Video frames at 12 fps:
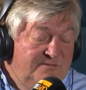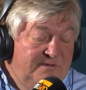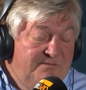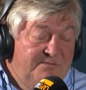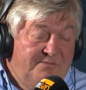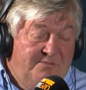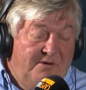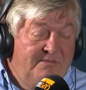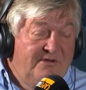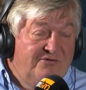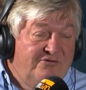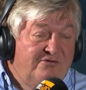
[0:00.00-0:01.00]
We
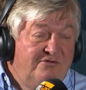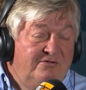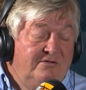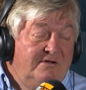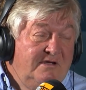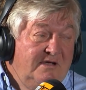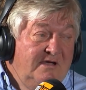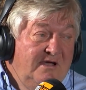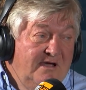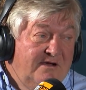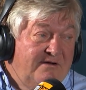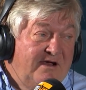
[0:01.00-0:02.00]
probably drew
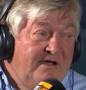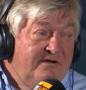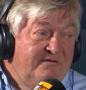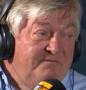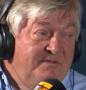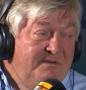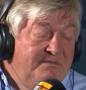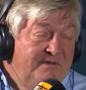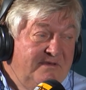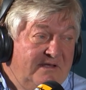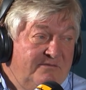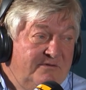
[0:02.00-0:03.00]
a crowd of
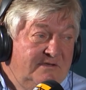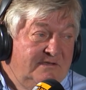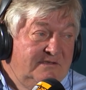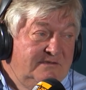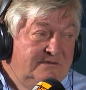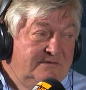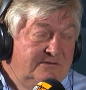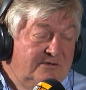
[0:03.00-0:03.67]
people that were...